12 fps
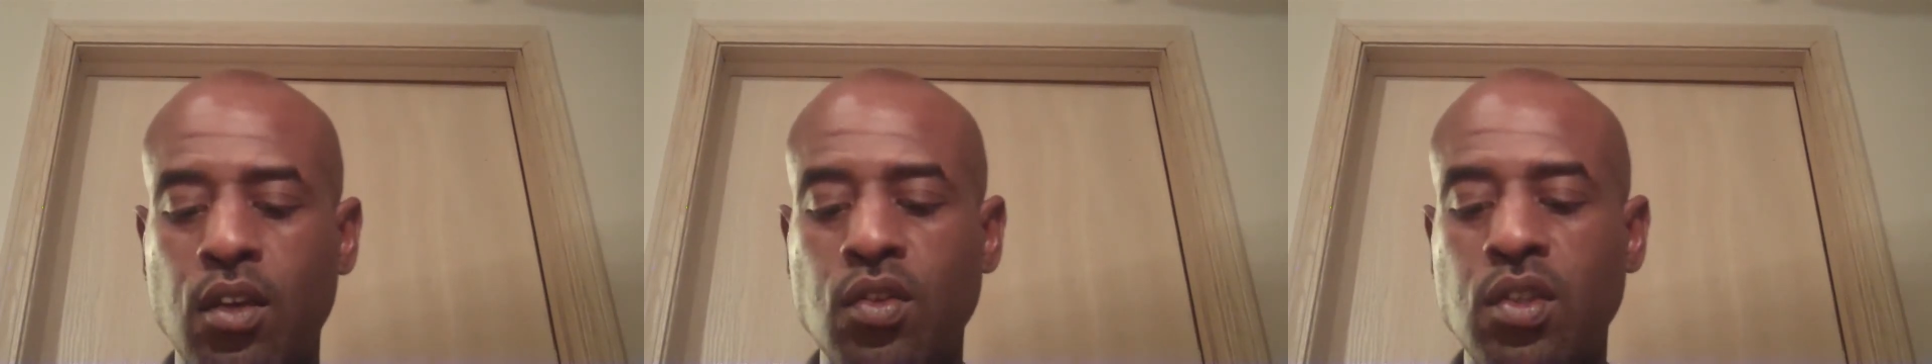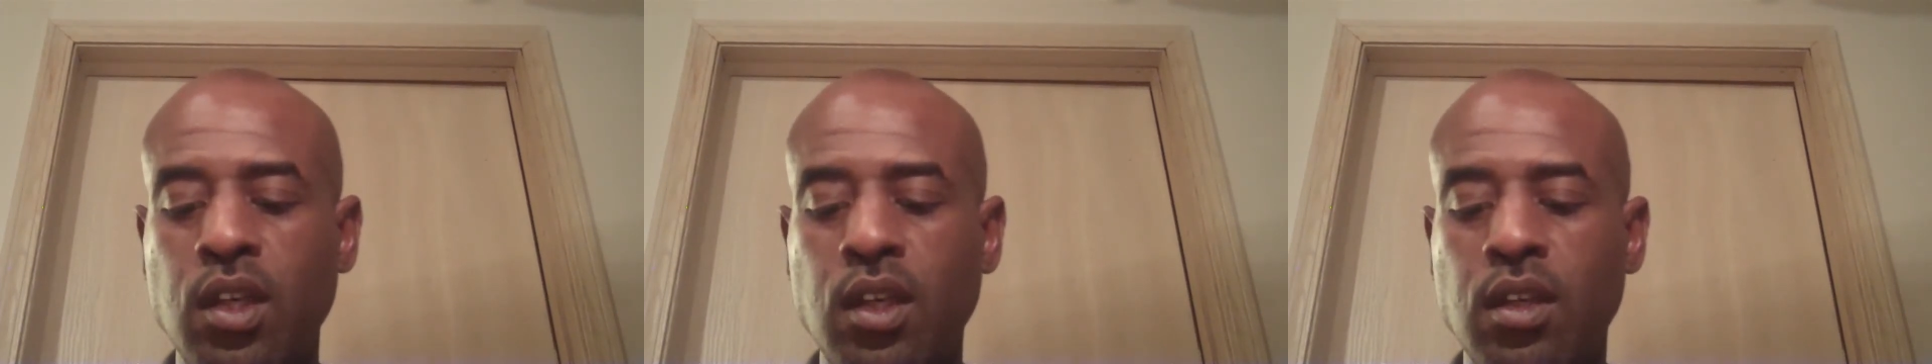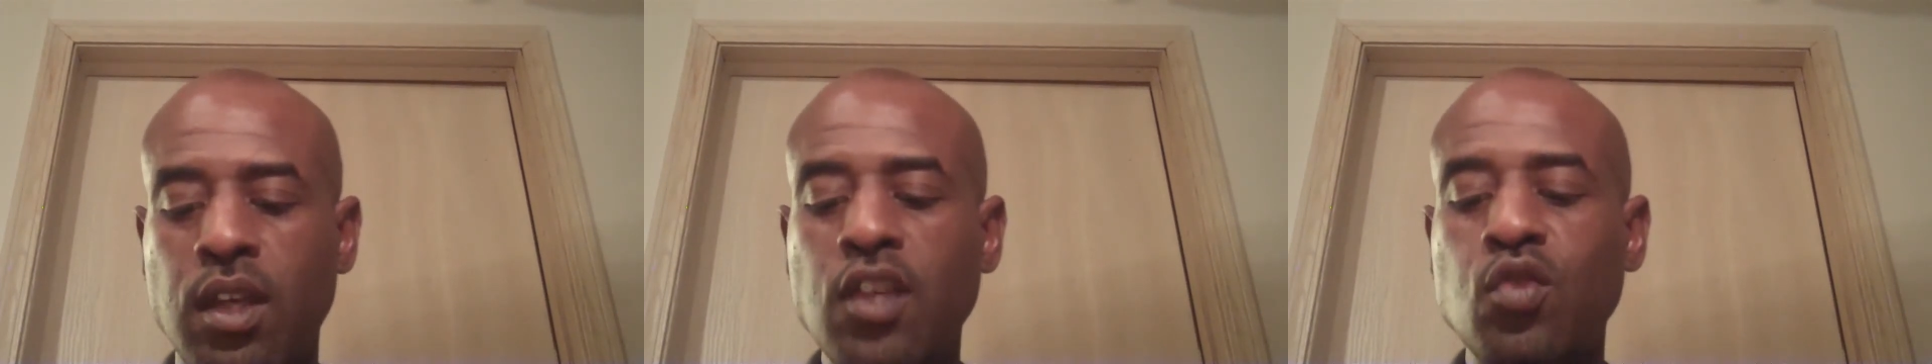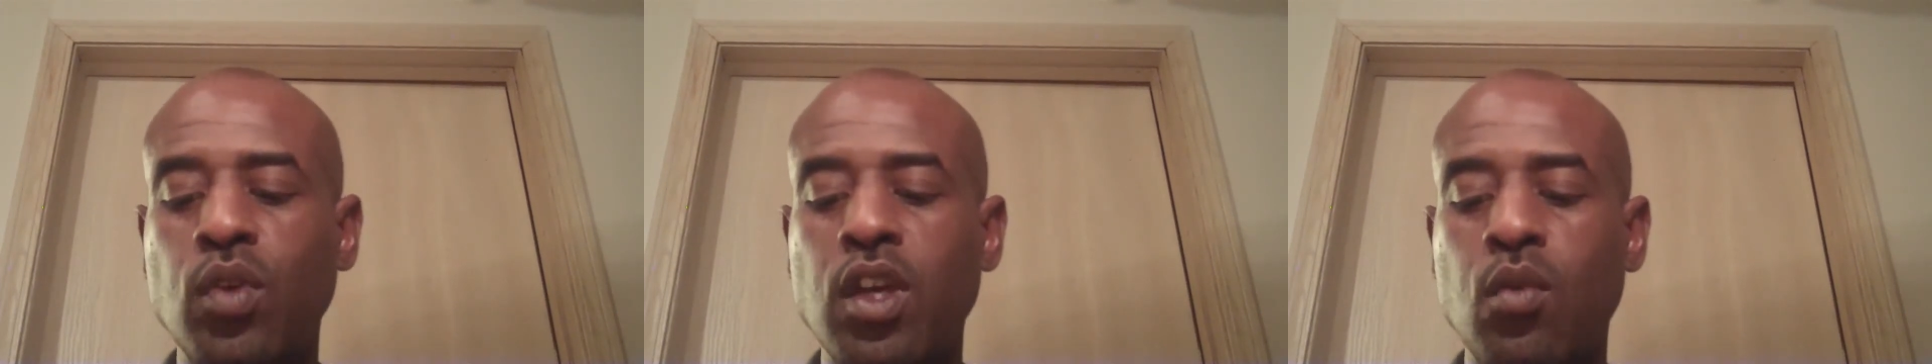You see,
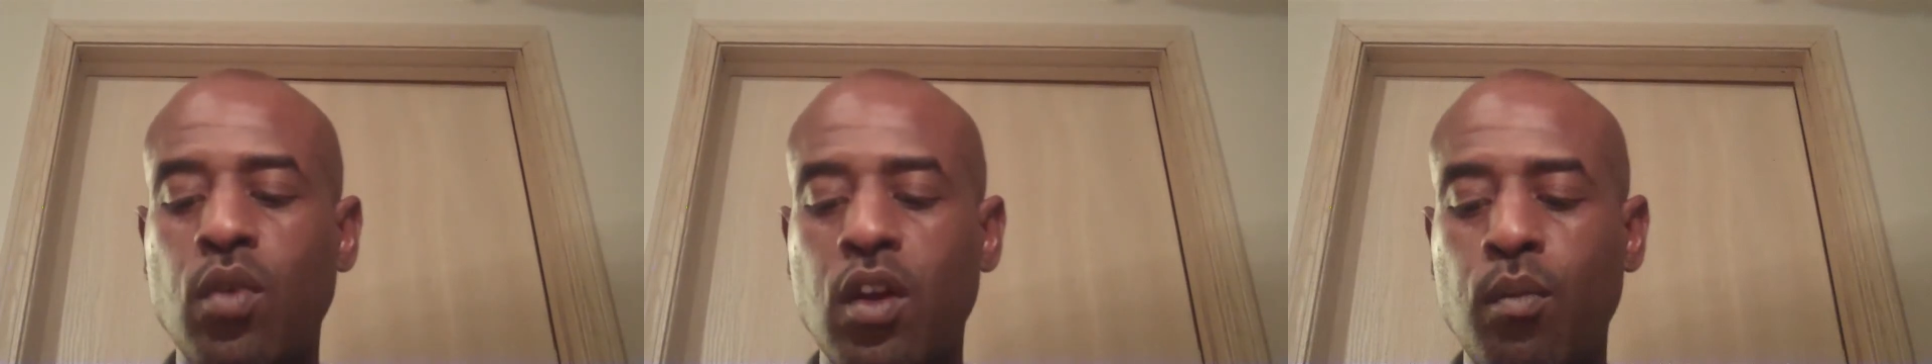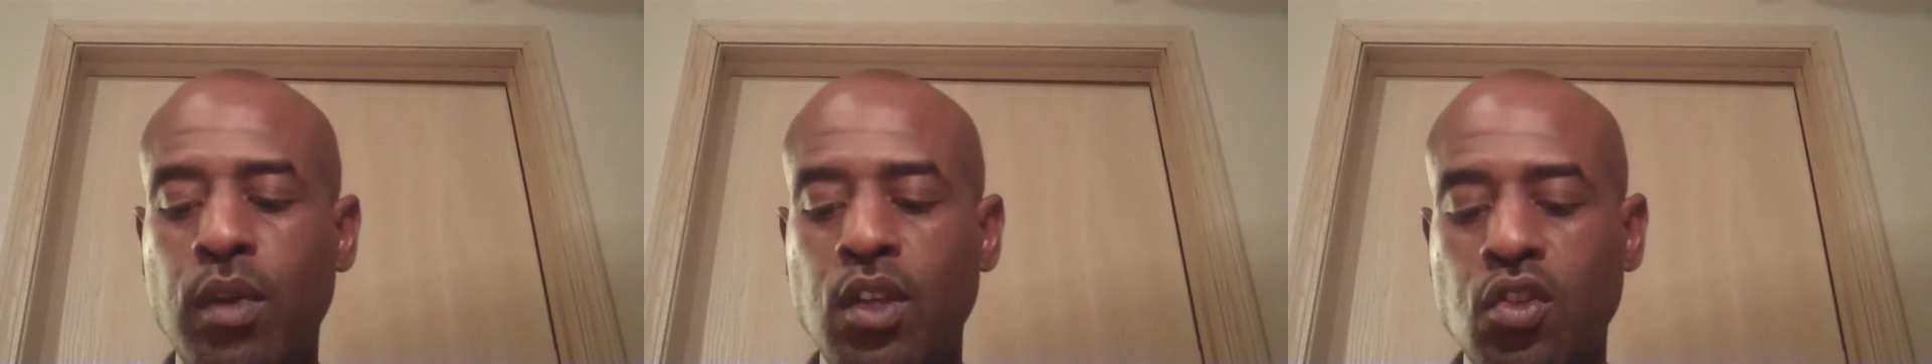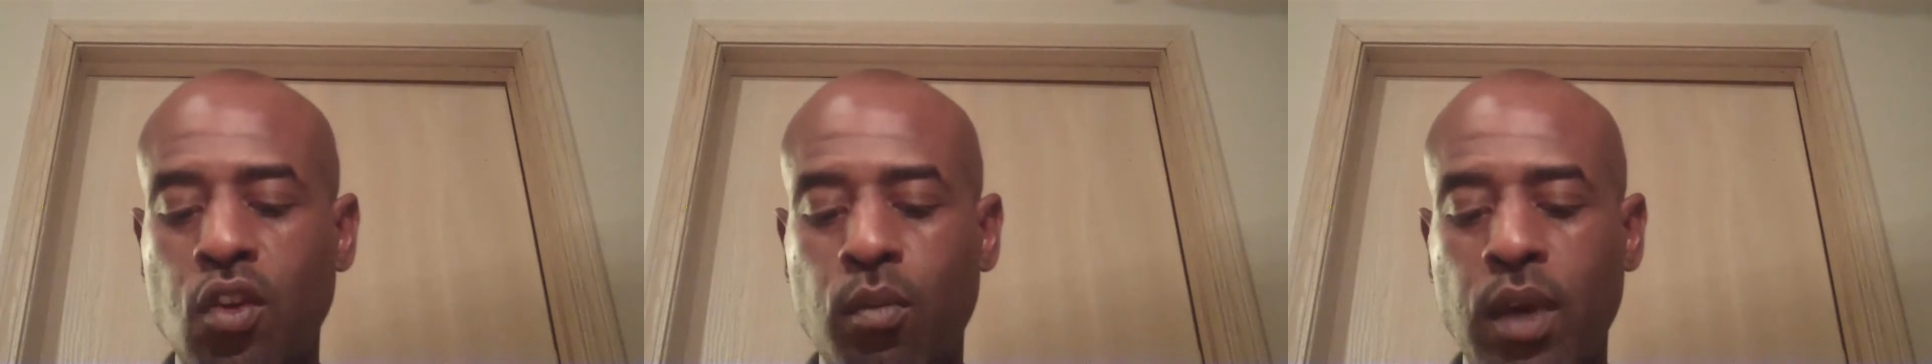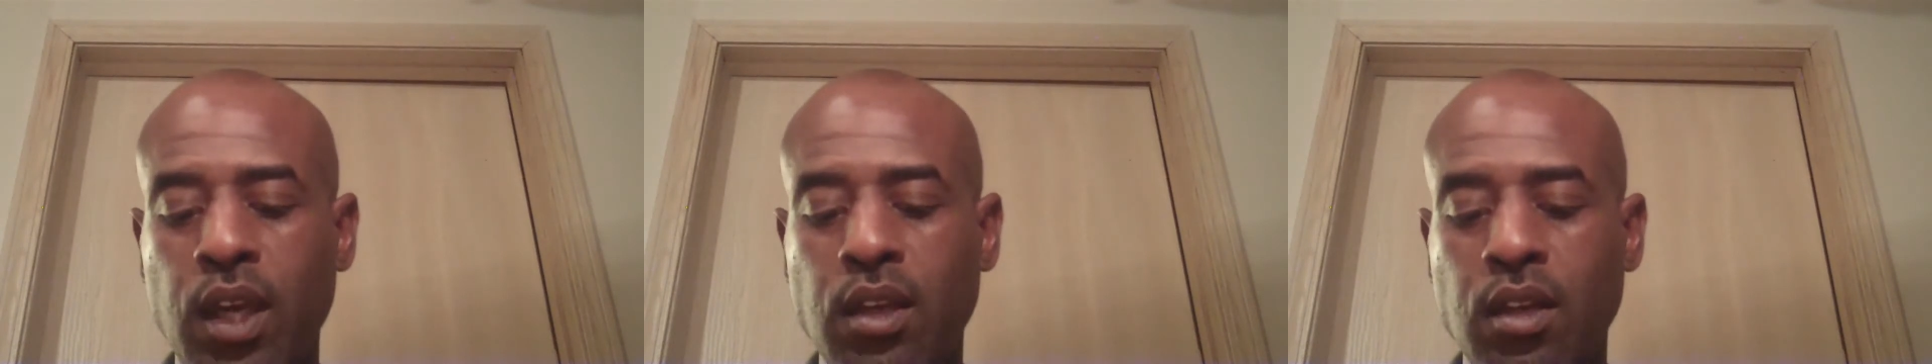that's where you want to meet your
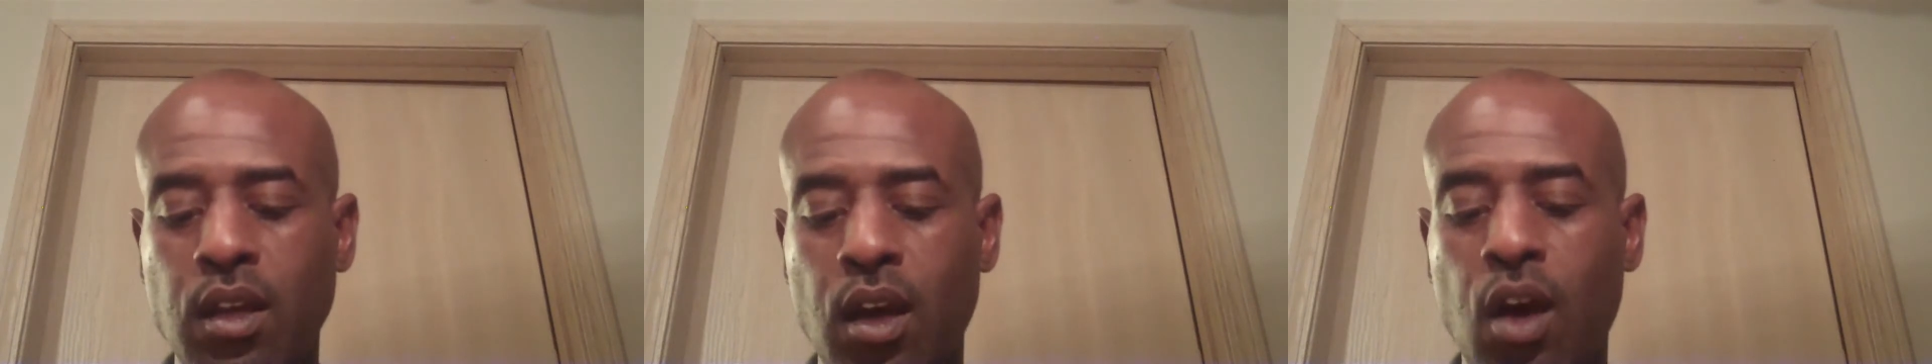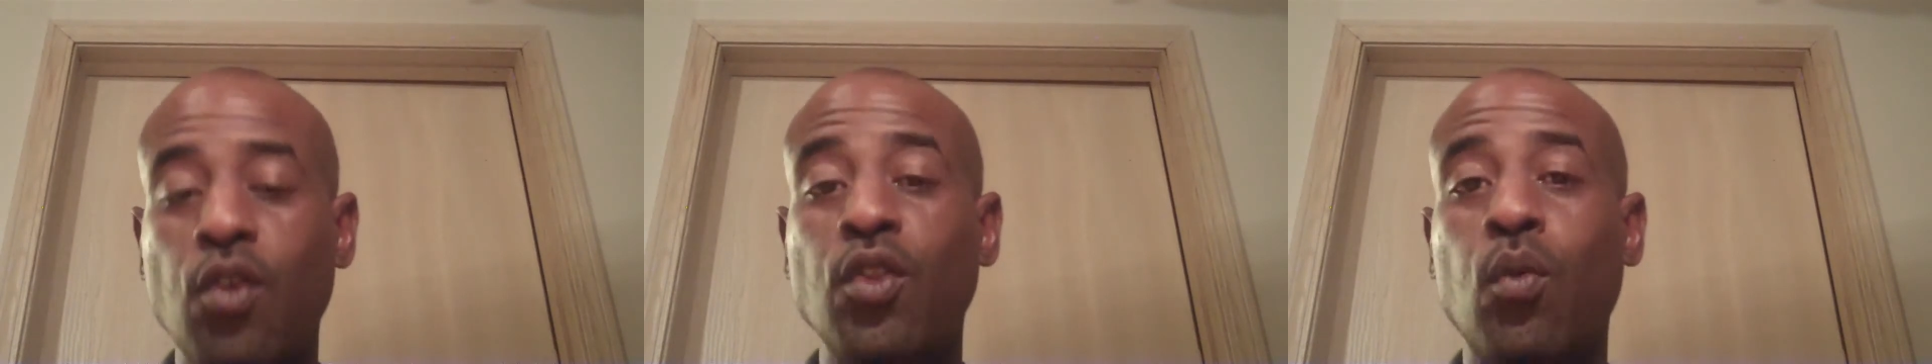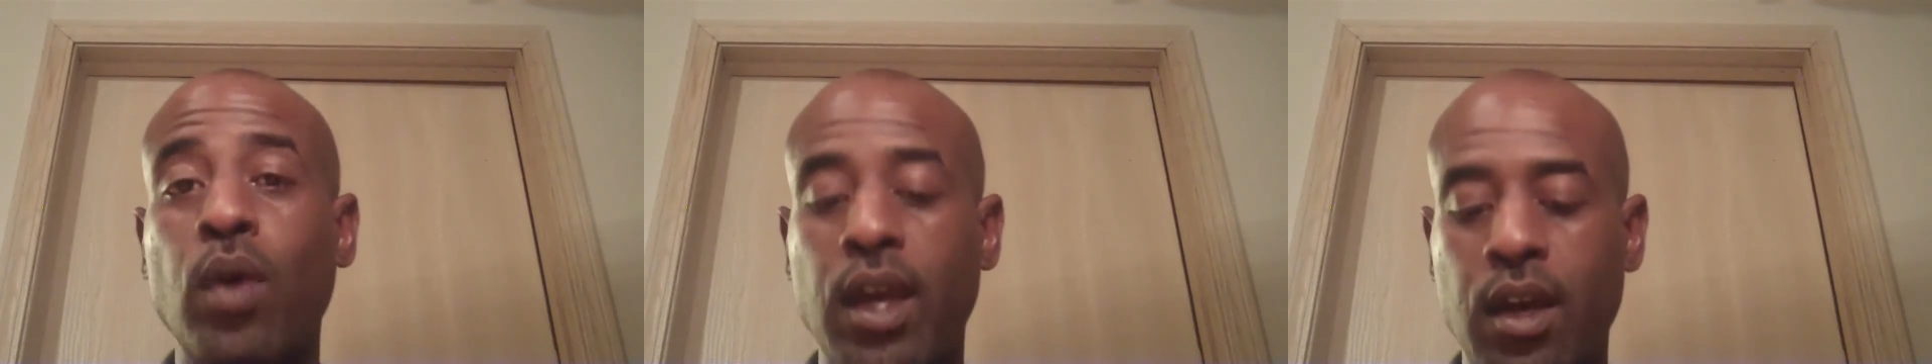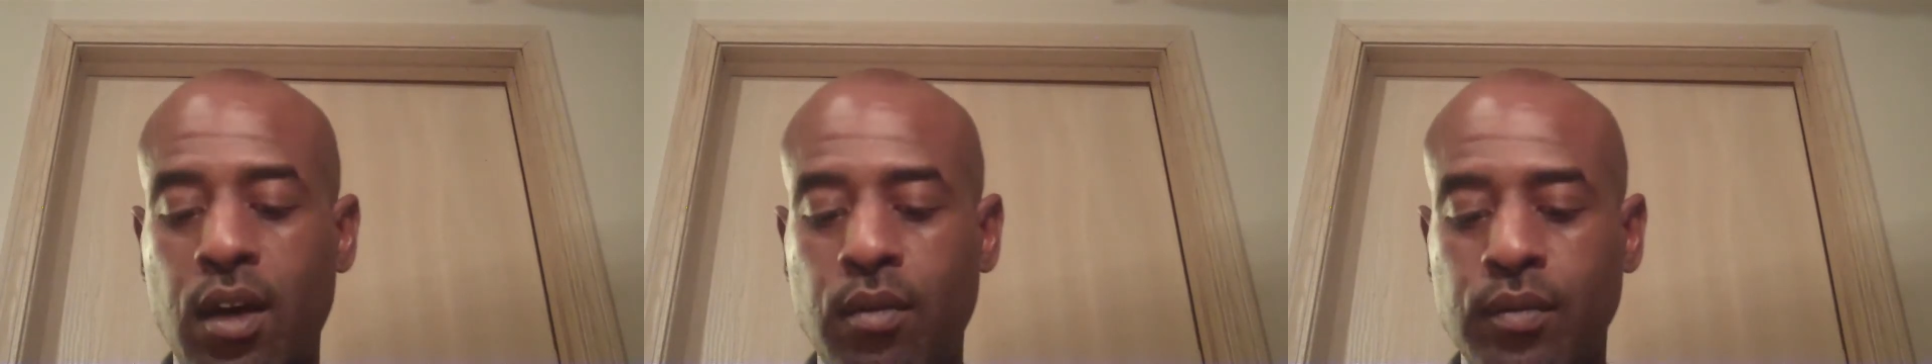mate, on the
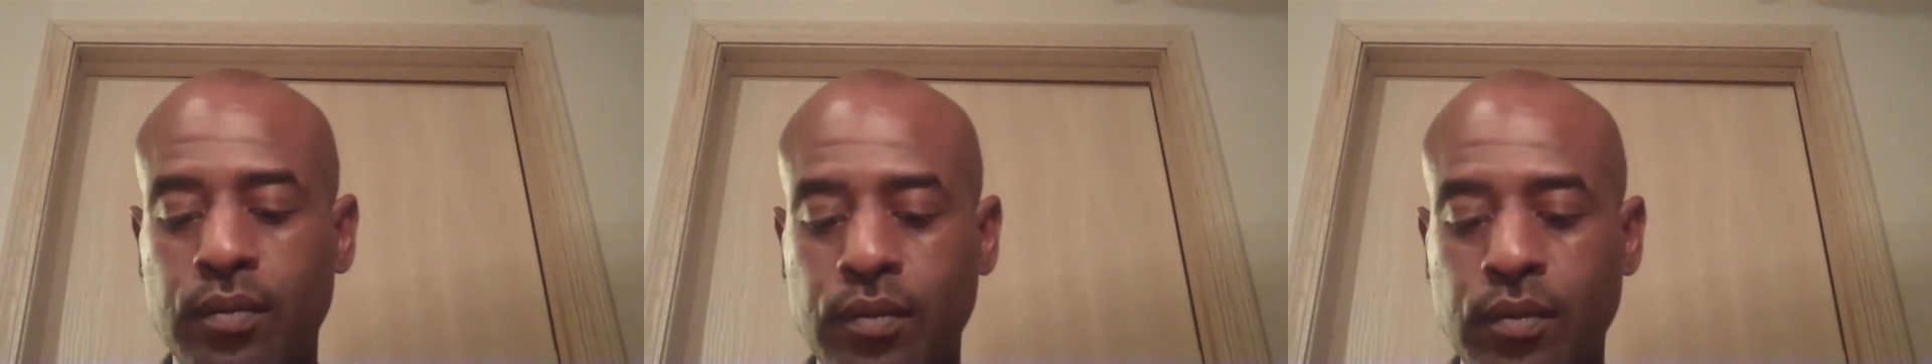way up.